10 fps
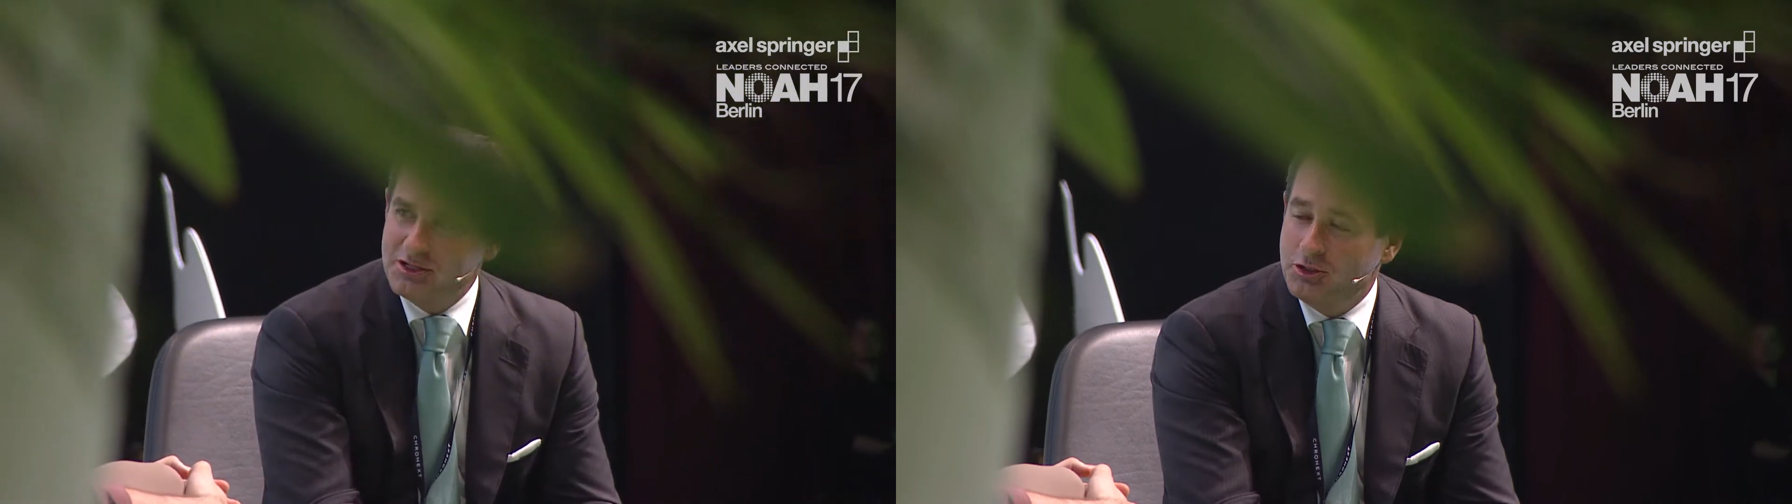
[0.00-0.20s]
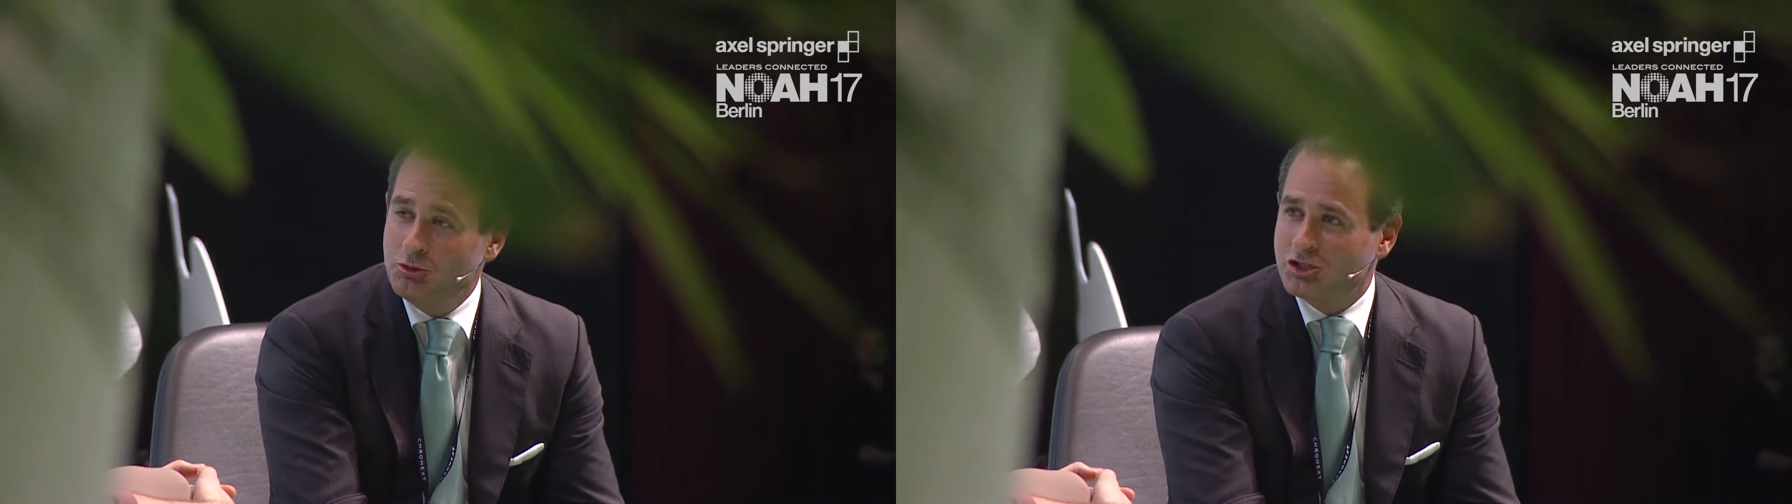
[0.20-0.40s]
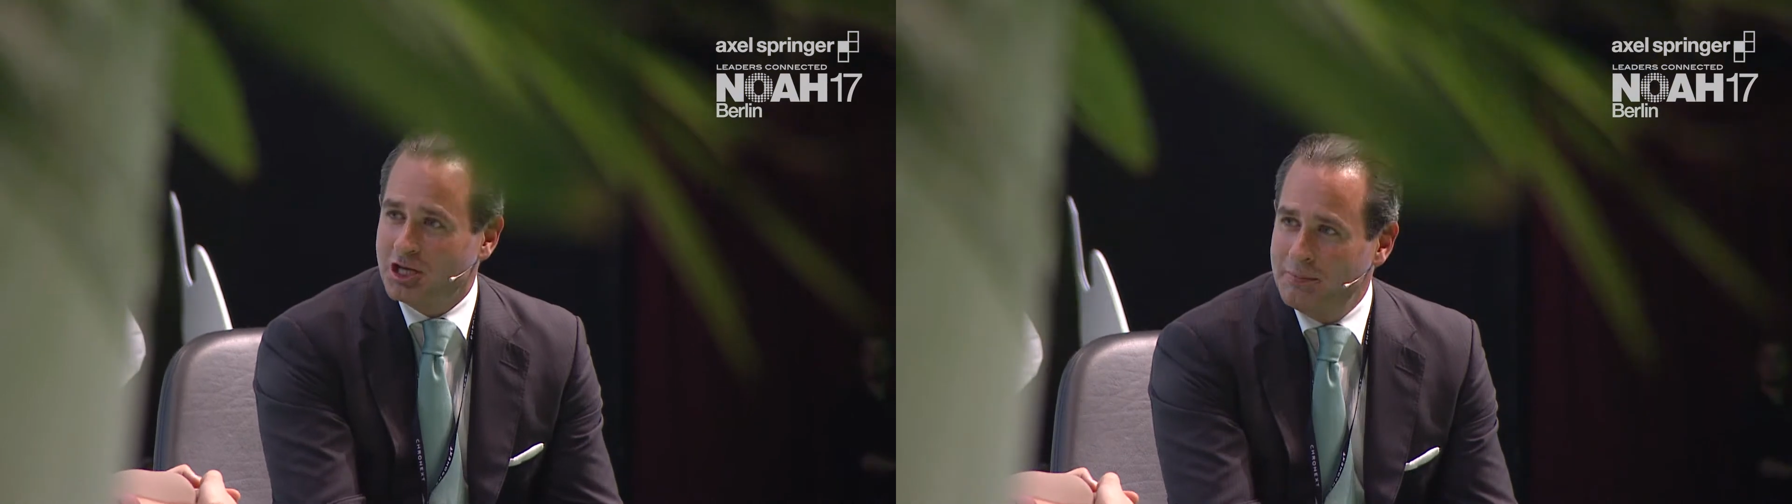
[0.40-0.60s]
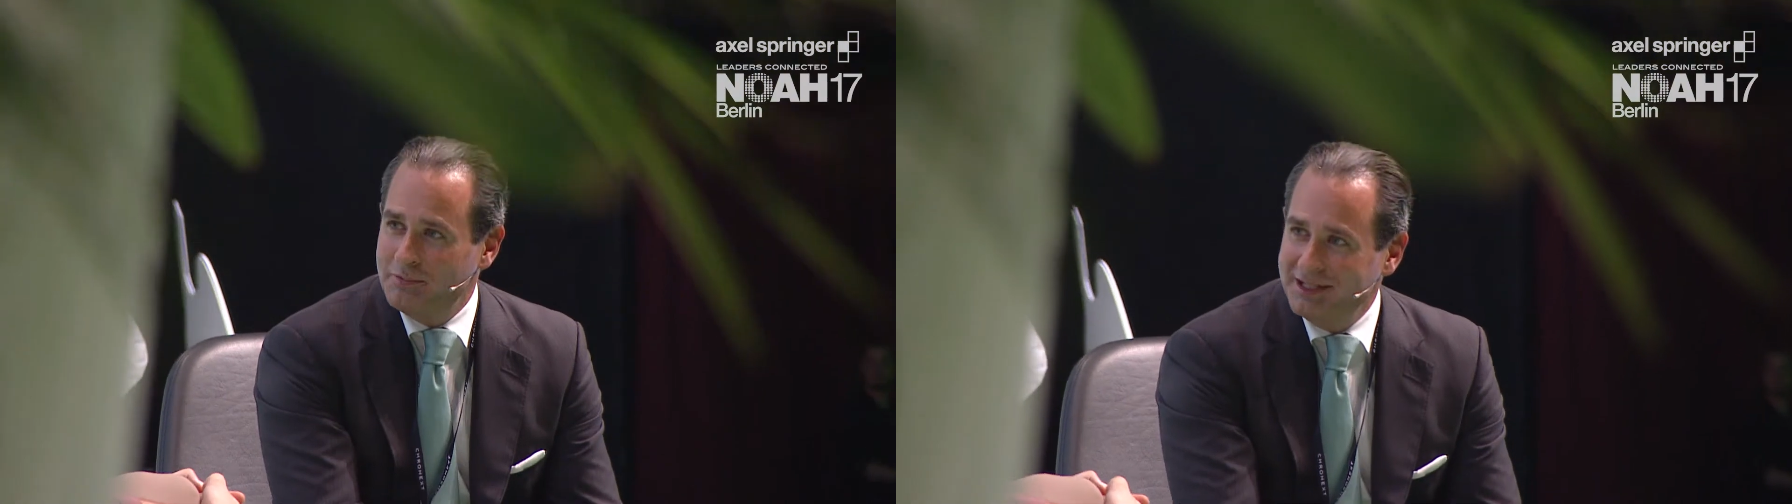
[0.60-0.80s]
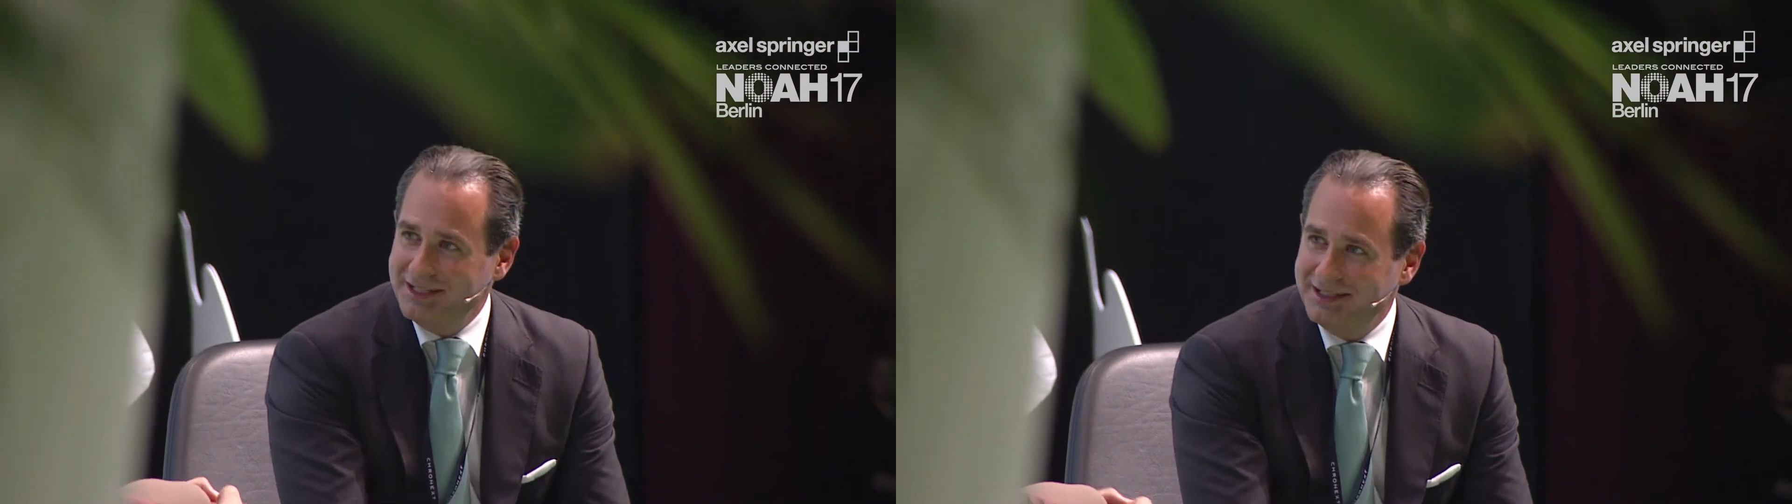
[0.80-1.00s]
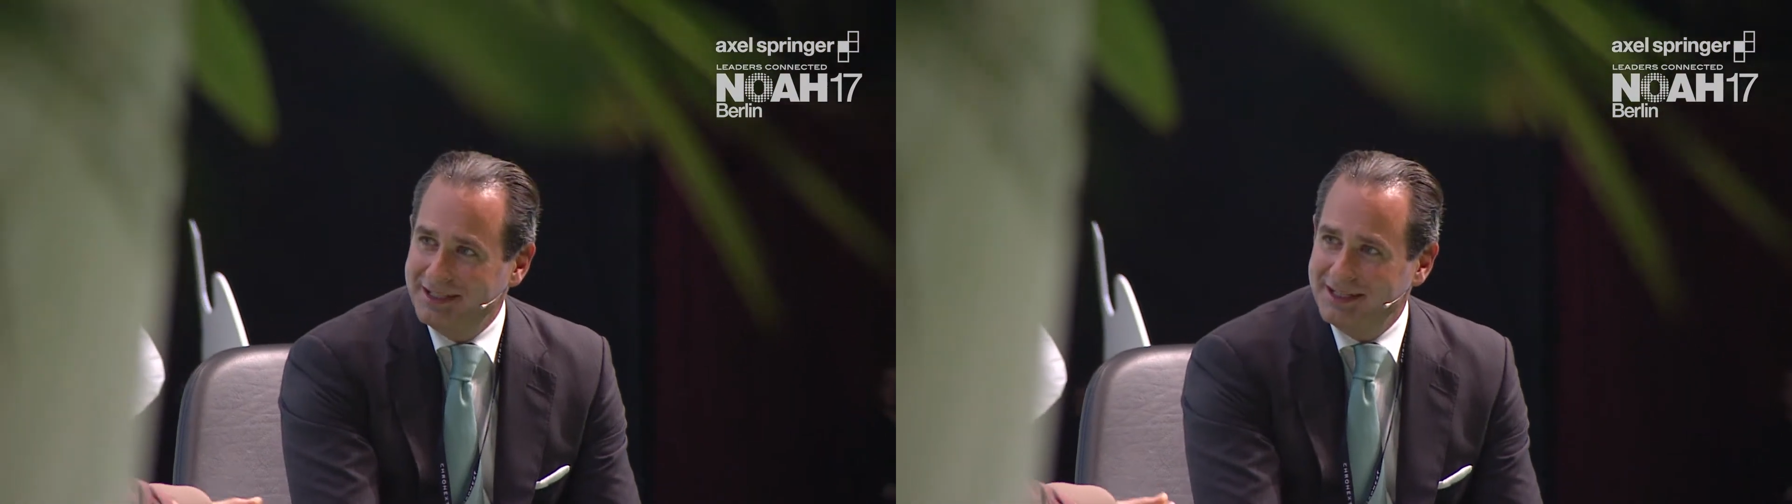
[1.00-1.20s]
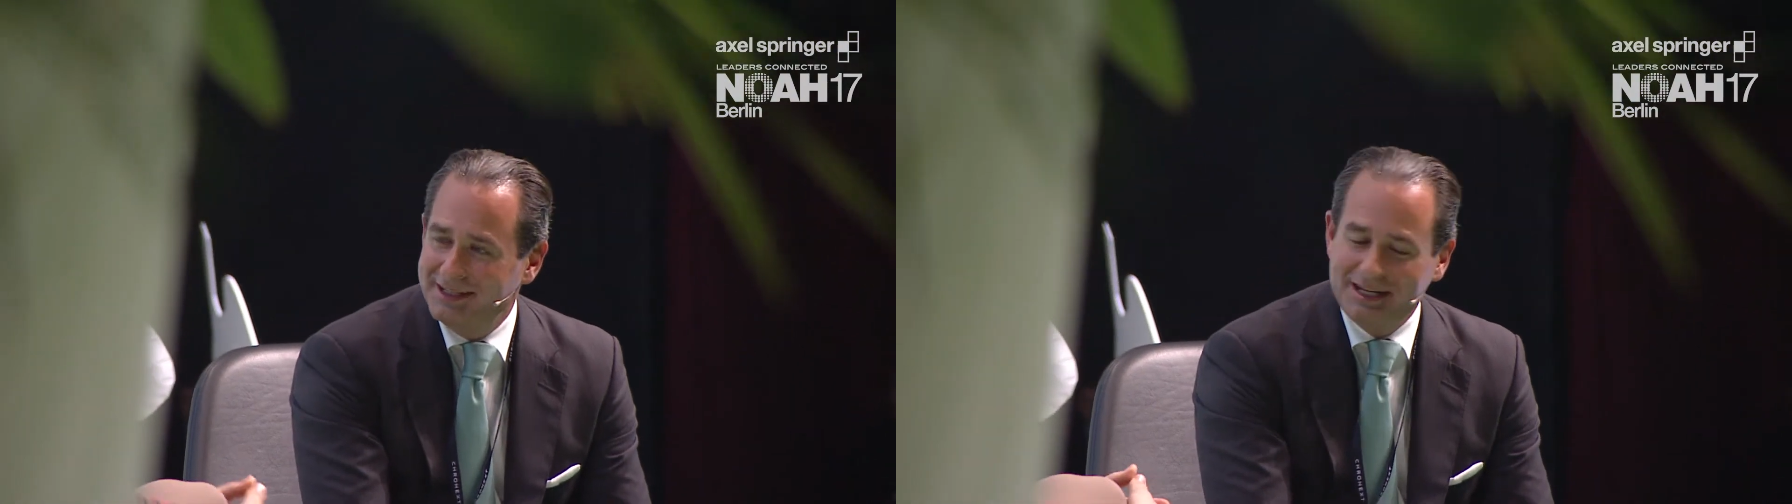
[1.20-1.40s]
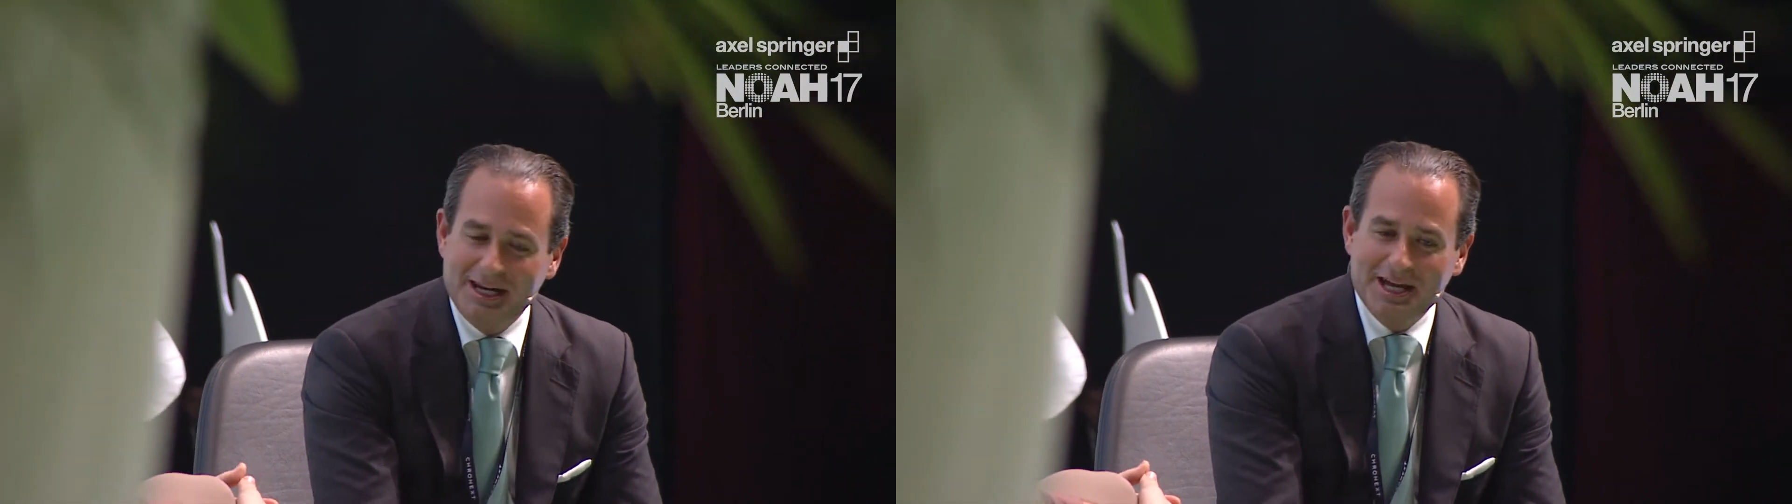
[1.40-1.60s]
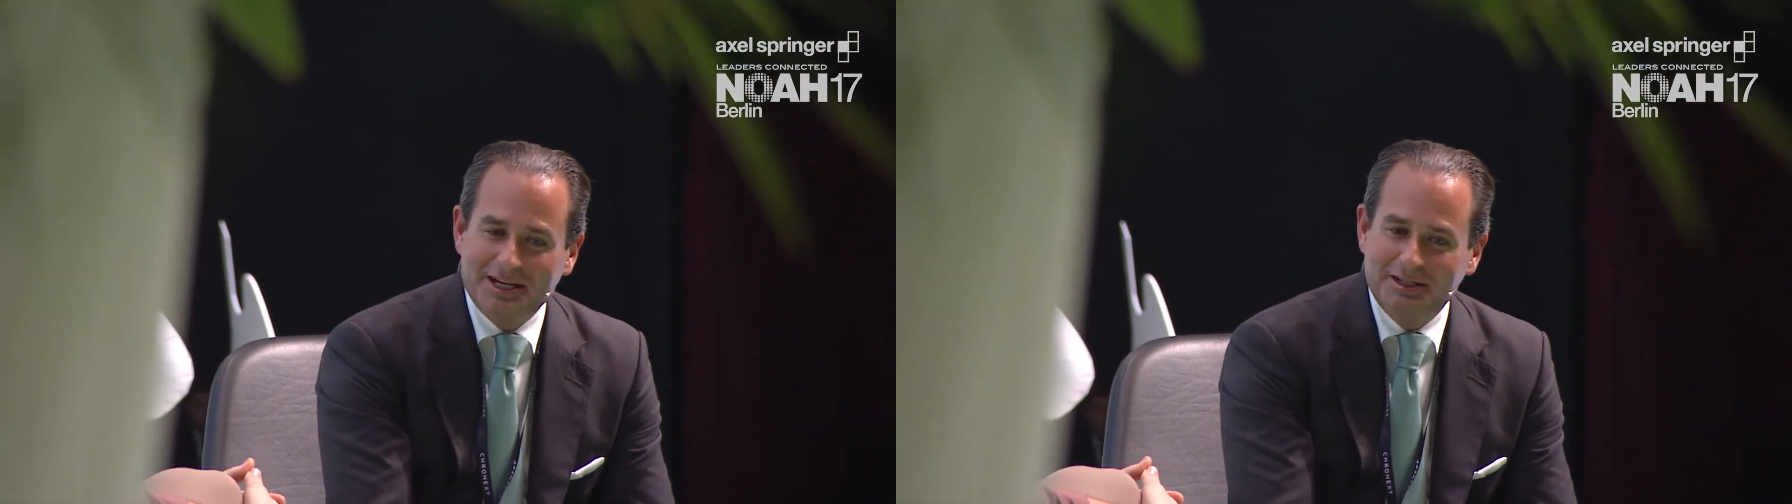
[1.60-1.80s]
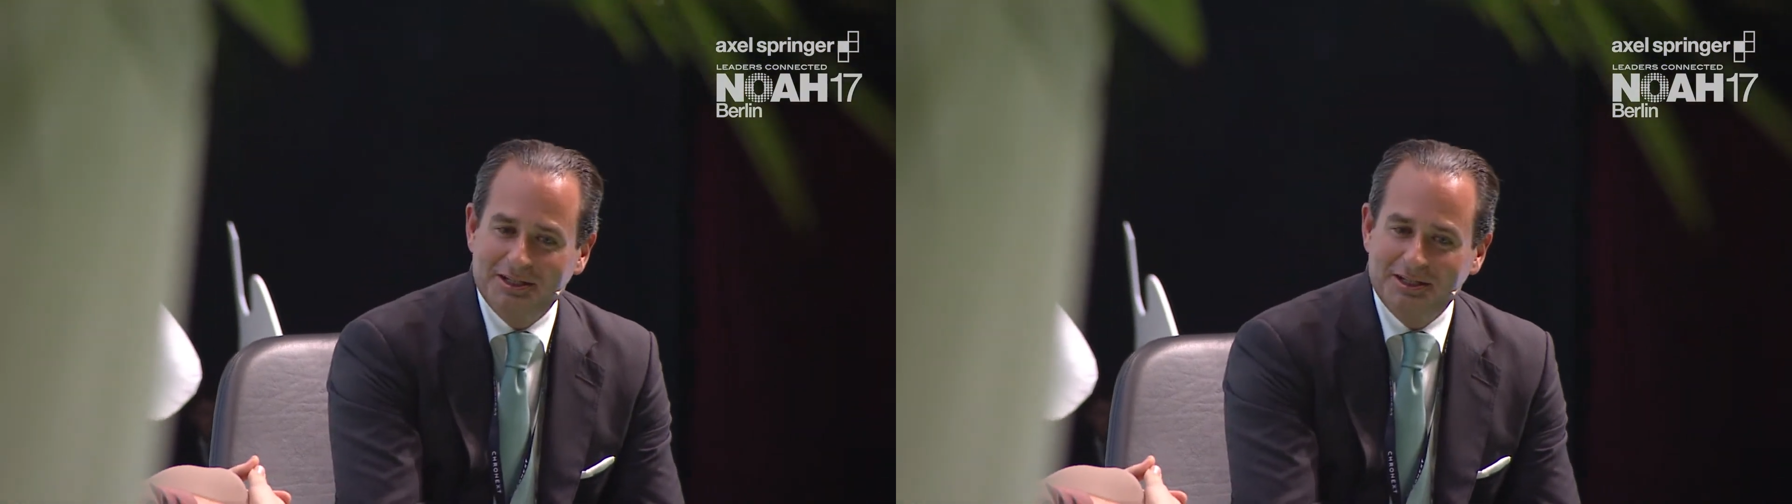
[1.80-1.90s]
huge company, and I like it.